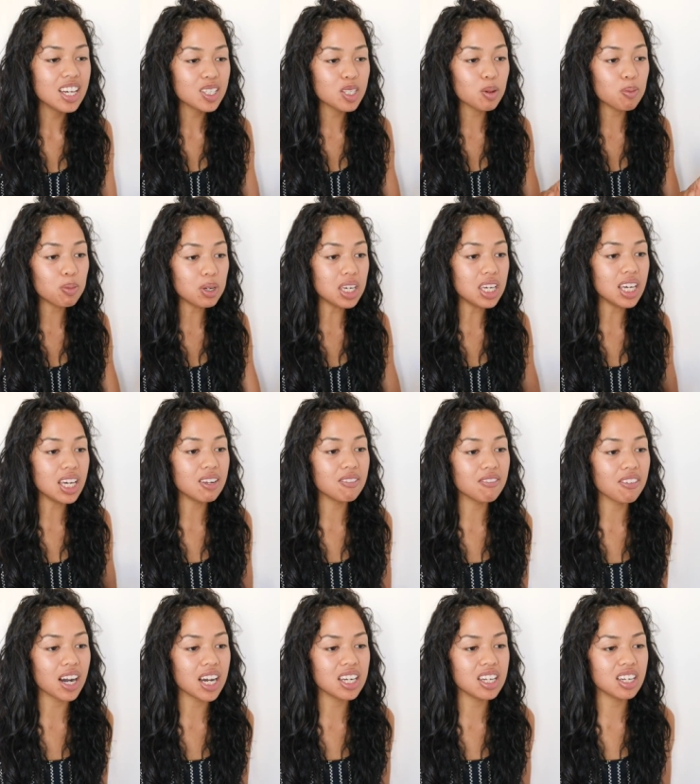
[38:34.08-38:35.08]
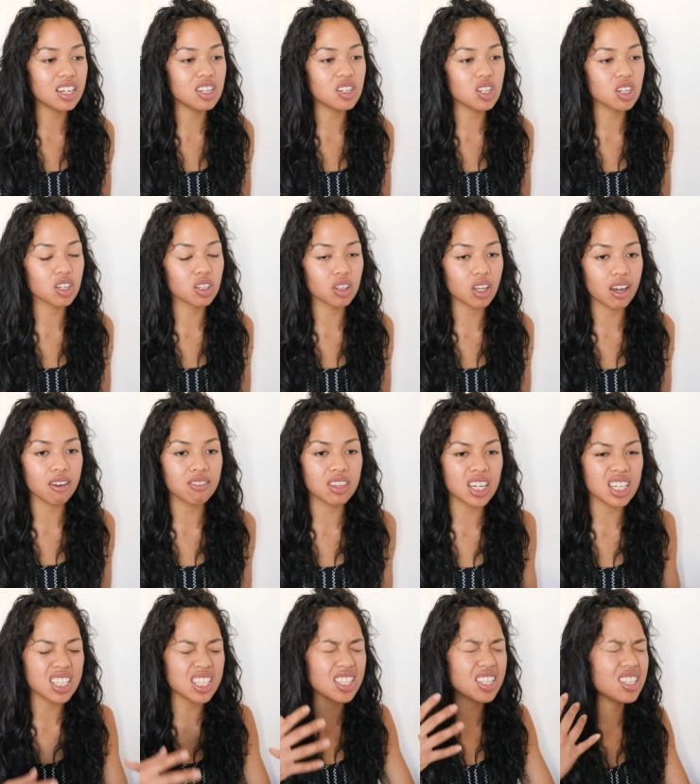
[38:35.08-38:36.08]
to be invited into your life,
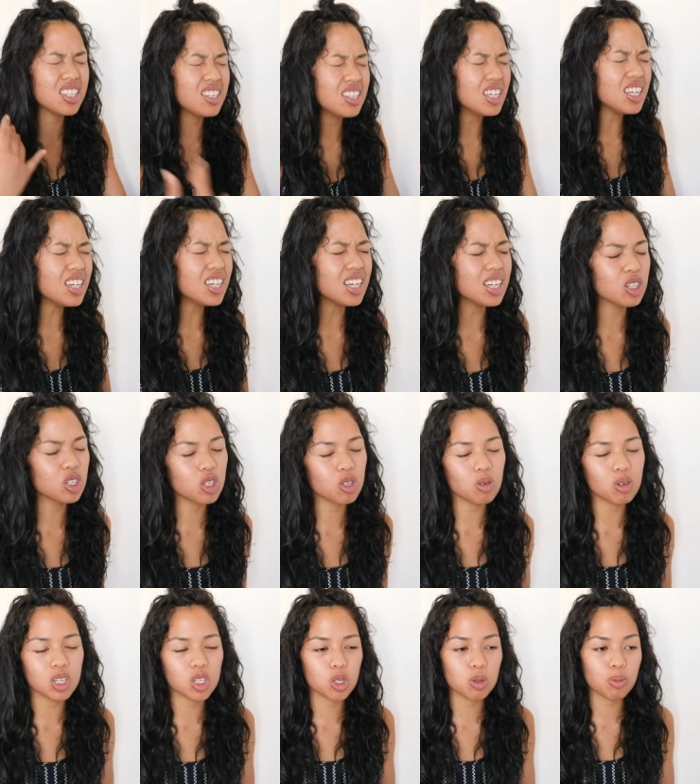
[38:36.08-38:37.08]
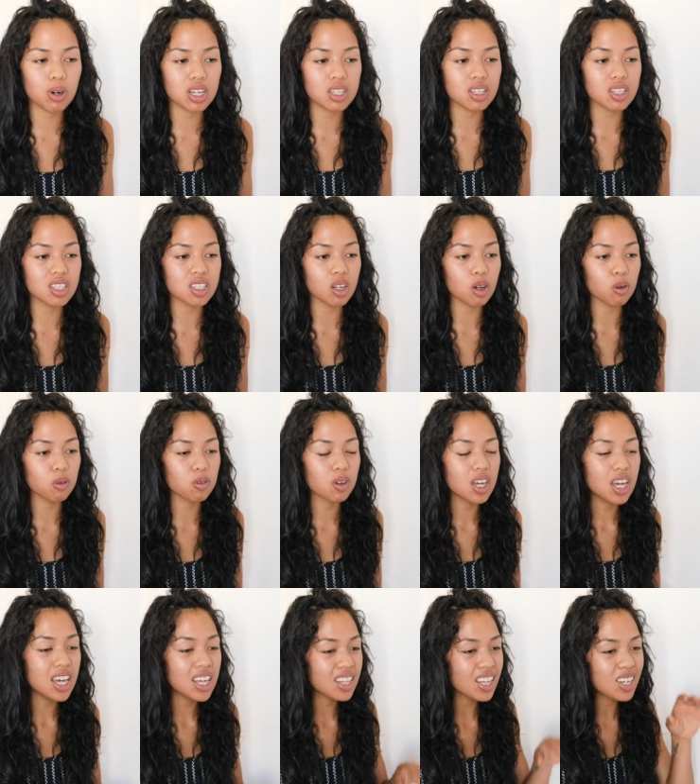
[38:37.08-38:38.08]
that is seeking to express itself,
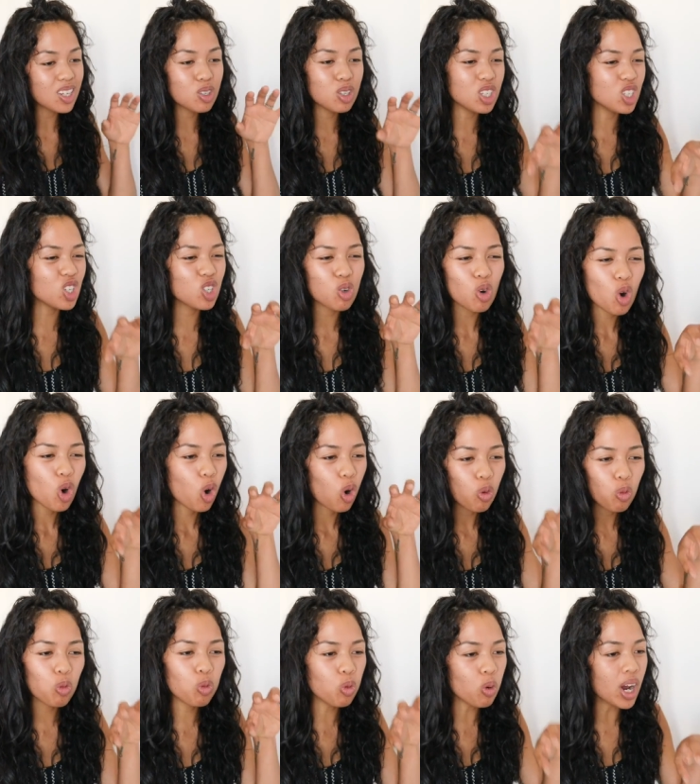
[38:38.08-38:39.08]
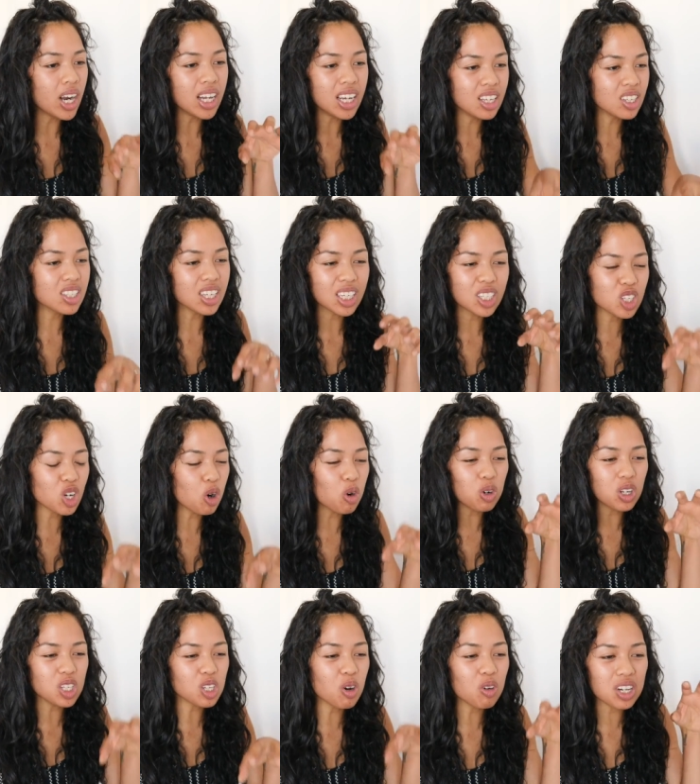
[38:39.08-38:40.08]
that is just ready. It's like,
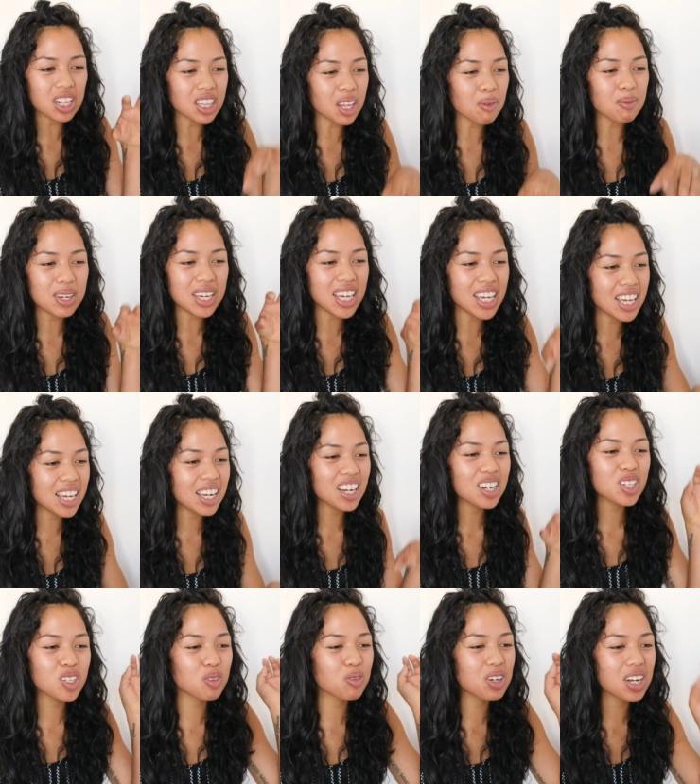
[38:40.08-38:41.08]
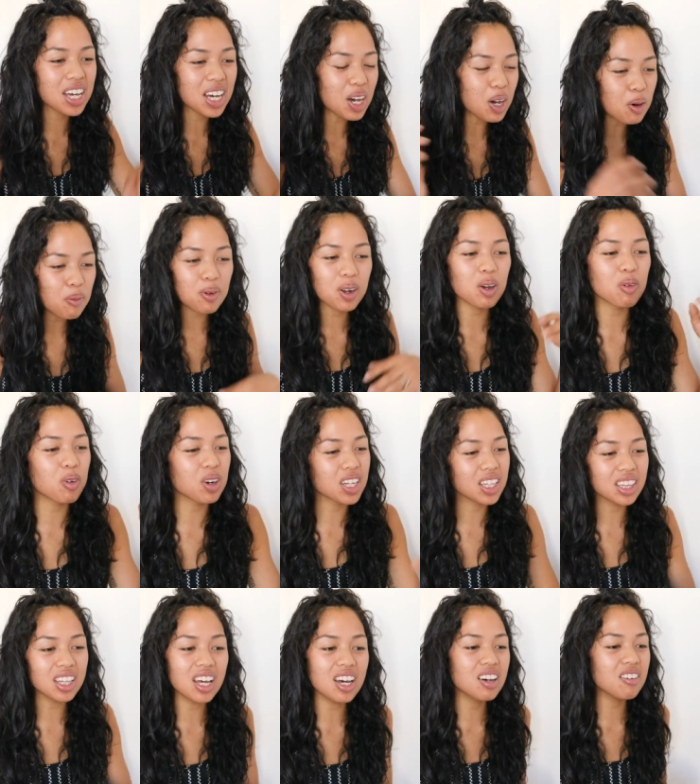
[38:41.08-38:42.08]
Tony, Tony, let me in. I just want to help, and I want
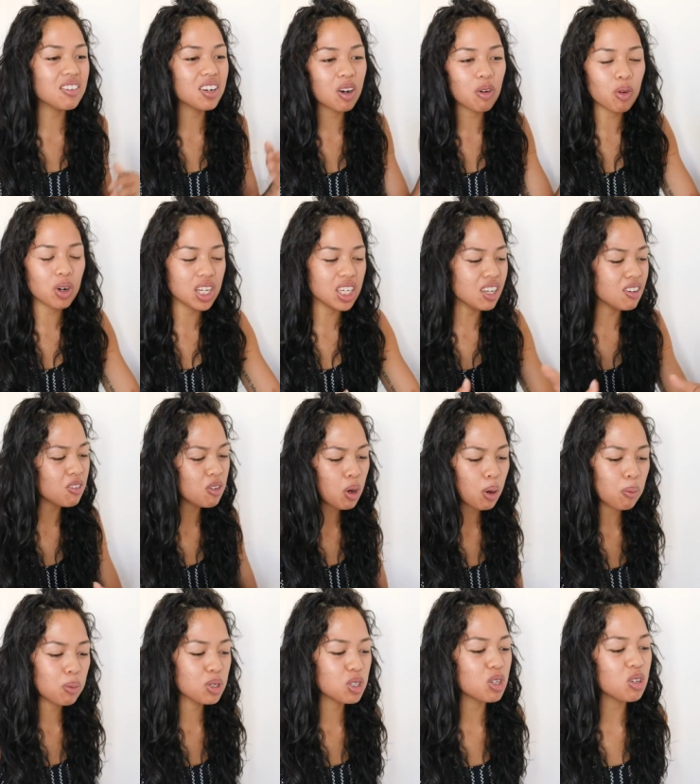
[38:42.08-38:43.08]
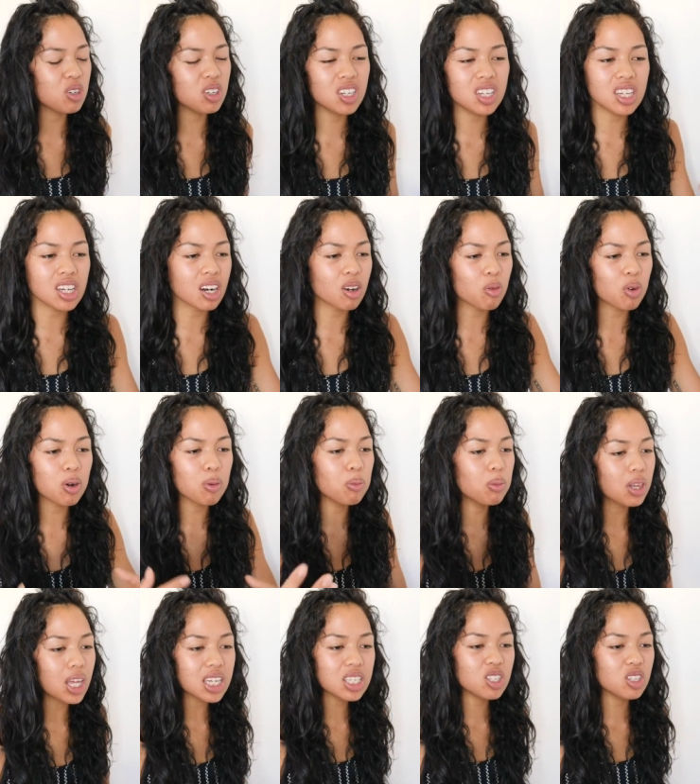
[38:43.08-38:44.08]
to love, and I want to give you opportunity, and I want to
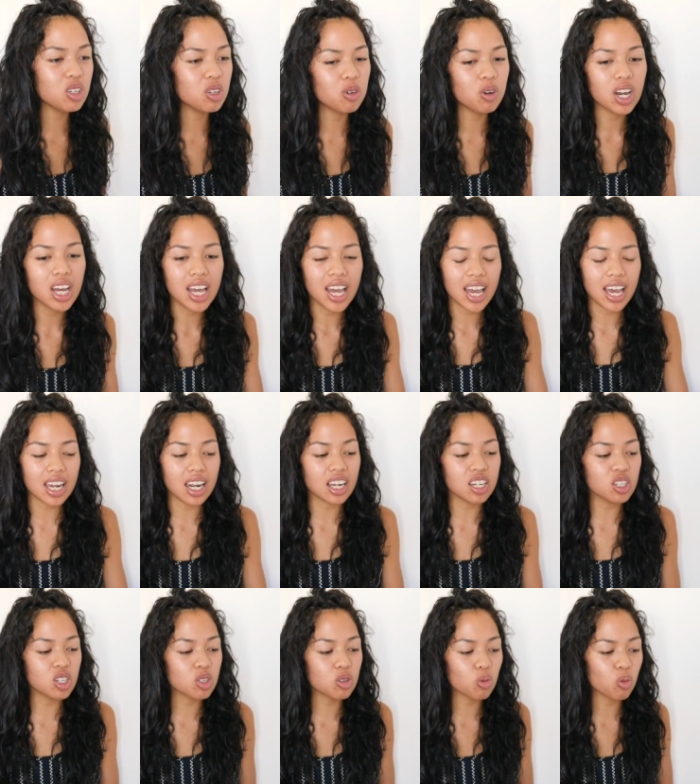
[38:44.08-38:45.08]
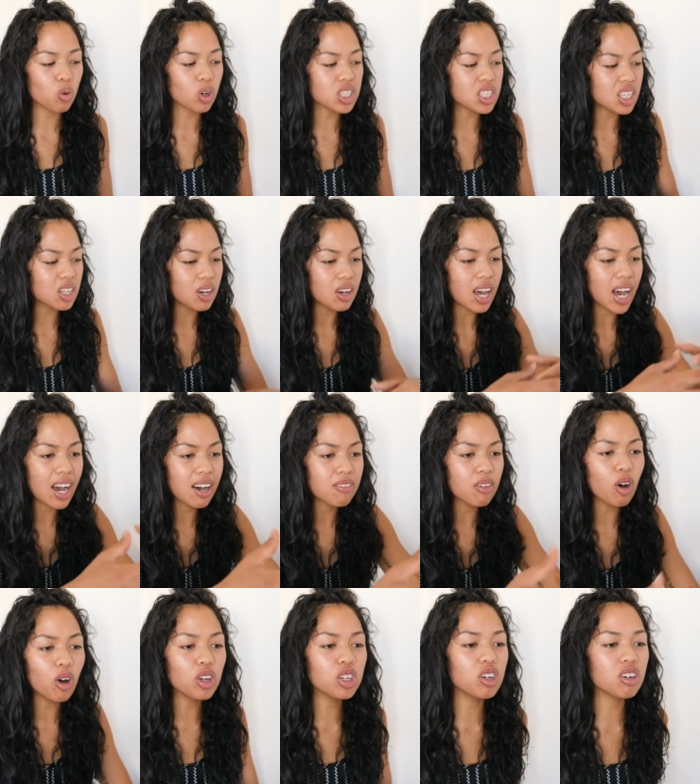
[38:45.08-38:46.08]
bless you, and I just want to have
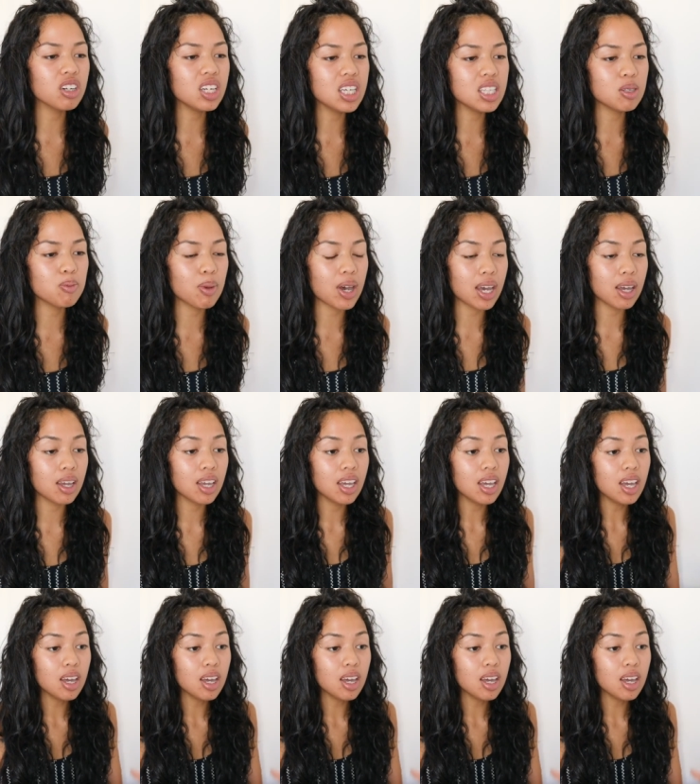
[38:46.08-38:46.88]
all your needs met.